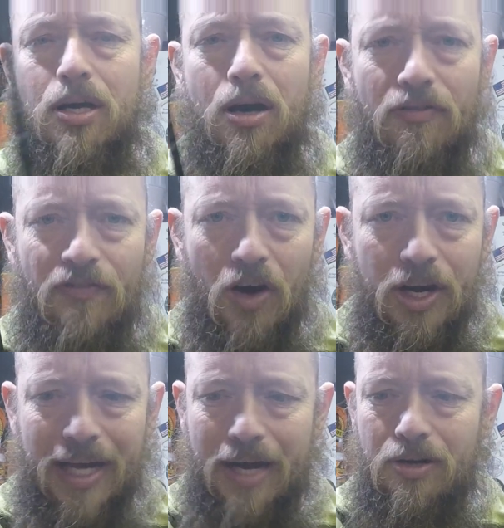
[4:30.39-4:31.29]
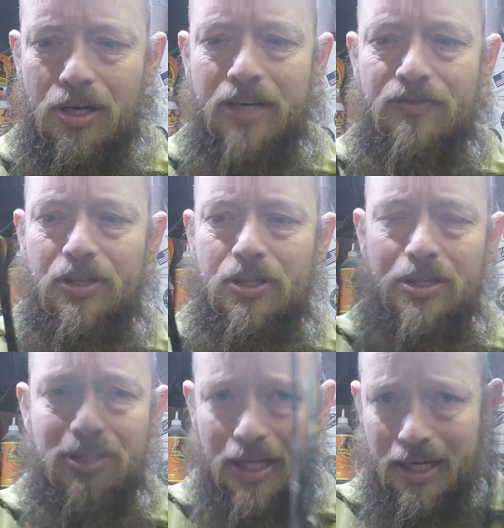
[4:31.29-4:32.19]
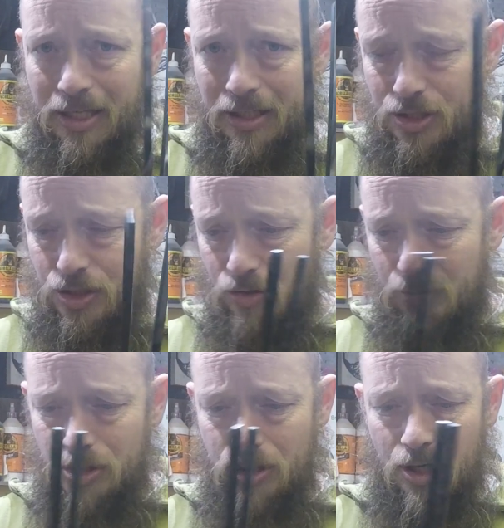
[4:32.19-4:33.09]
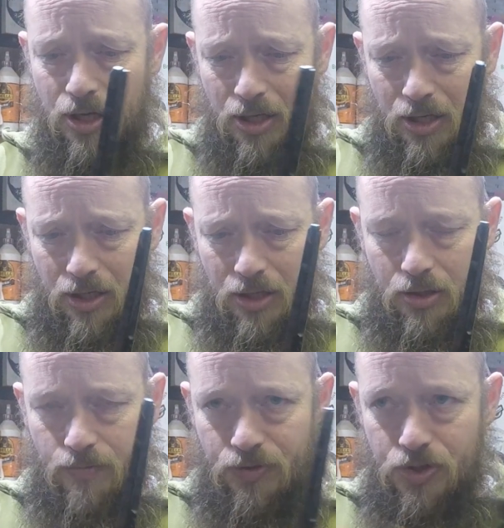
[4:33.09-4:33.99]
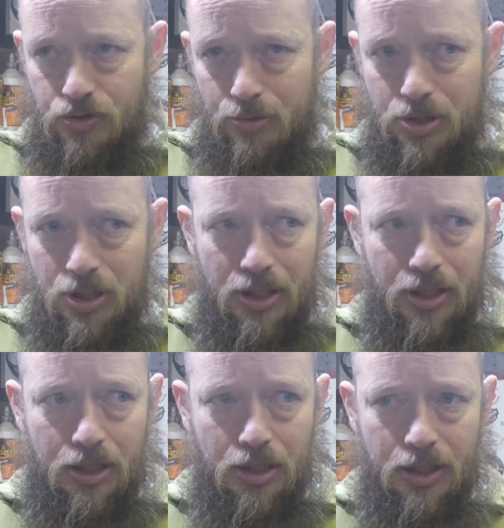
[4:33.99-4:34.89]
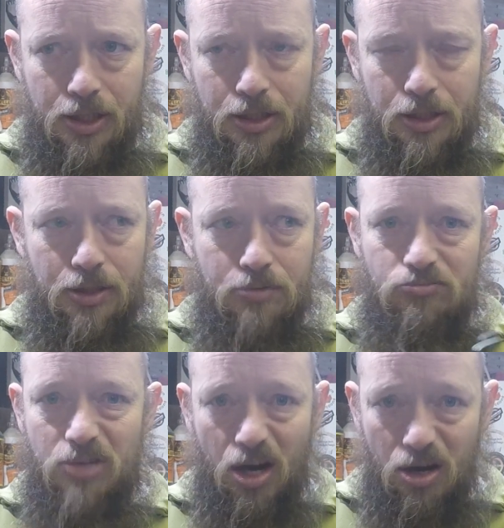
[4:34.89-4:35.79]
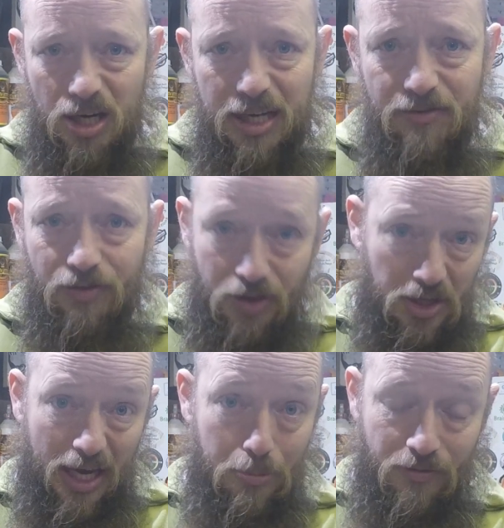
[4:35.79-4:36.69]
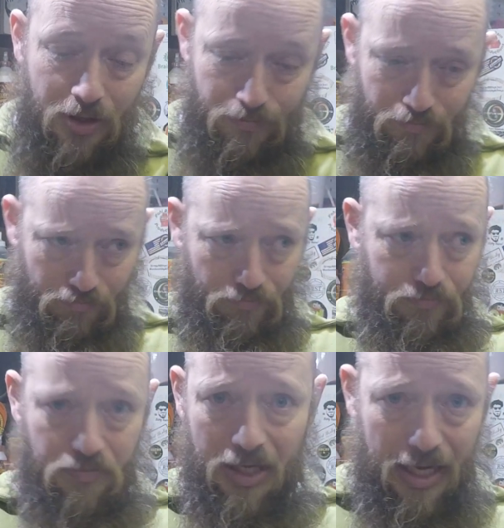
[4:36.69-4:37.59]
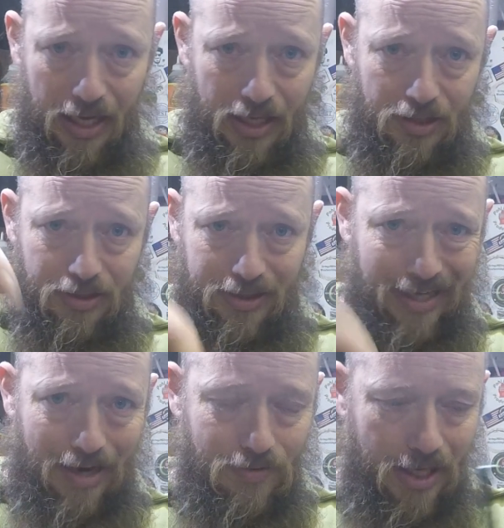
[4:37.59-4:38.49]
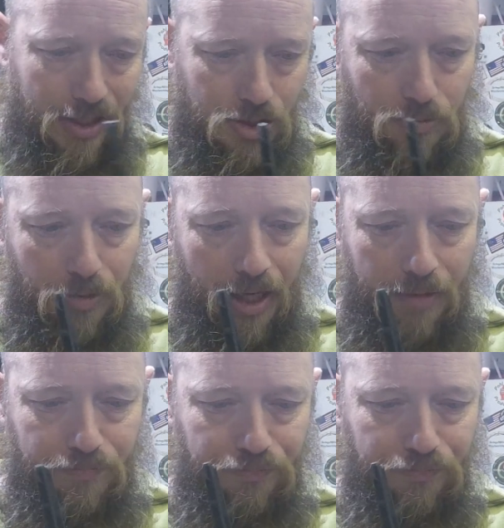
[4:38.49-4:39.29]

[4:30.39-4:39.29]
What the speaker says: I'll find out and I'll even link in the description. And link it. I'll leave the name of it down there somewhere.